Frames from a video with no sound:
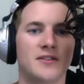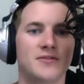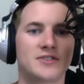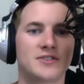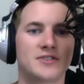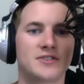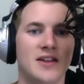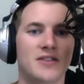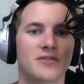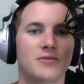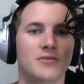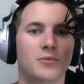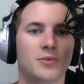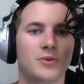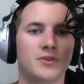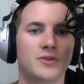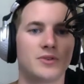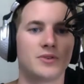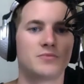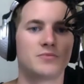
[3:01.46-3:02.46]
death
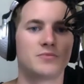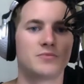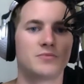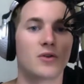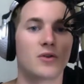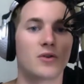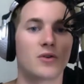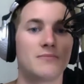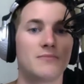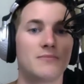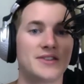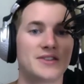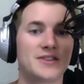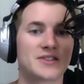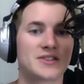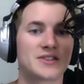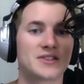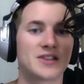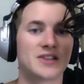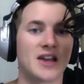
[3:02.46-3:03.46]
was broken by the
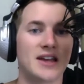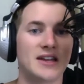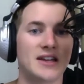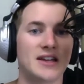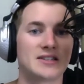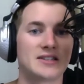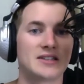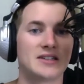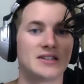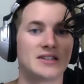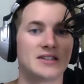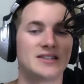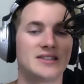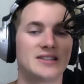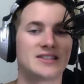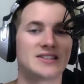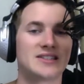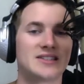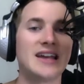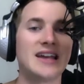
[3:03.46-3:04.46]
Site
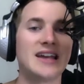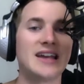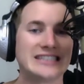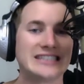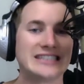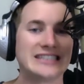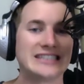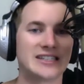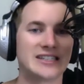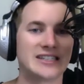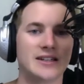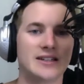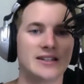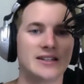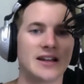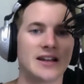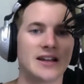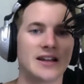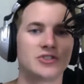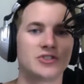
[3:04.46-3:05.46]

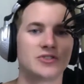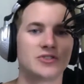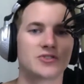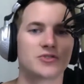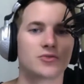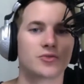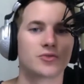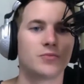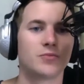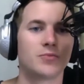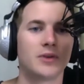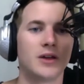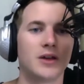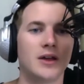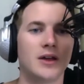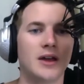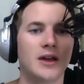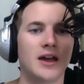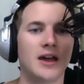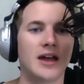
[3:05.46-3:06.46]
Intelligence Group,
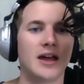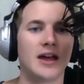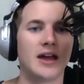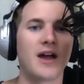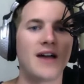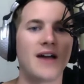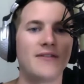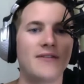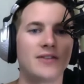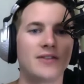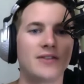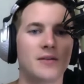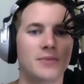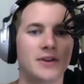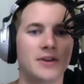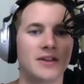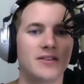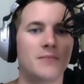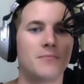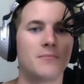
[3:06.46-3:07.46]
a private
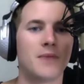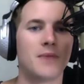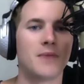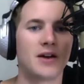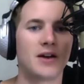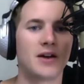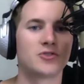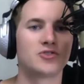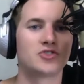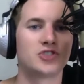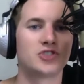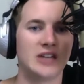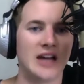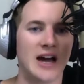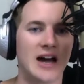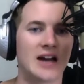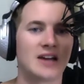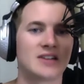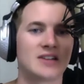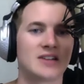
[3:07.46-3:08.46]
company that monitors
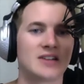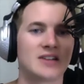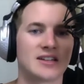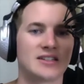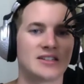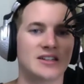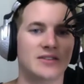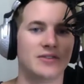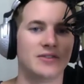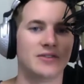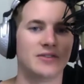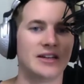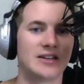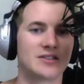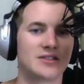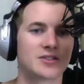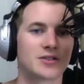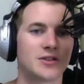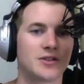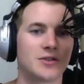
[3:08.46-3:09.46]
jihadist activity and
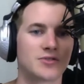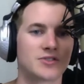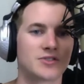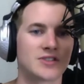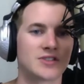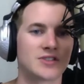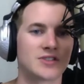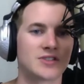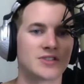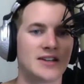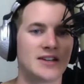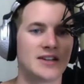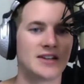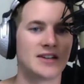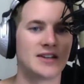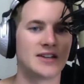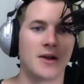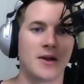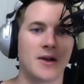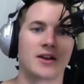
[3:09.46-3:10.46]
has close ties to the
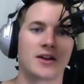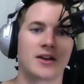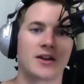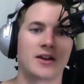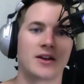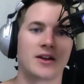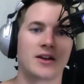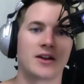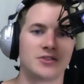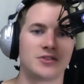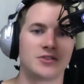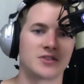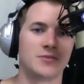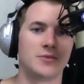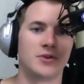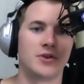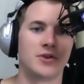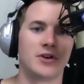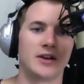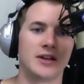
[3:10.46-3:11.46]
American intelligence
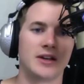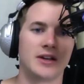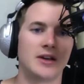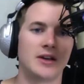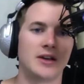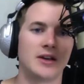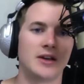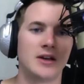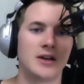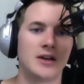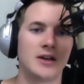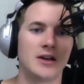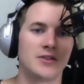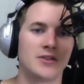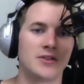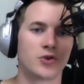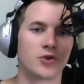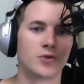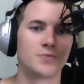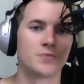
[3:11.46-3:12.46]
community. The
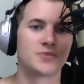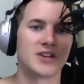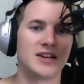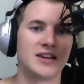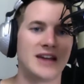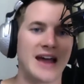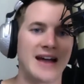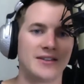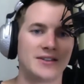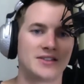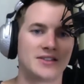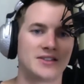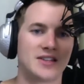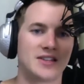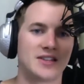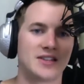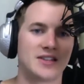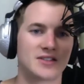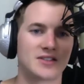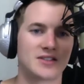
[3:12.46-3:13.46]
group's
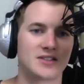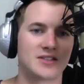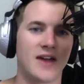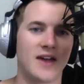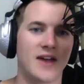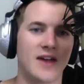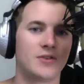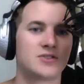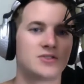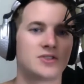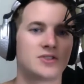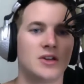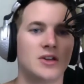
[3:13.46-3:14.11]
analysis found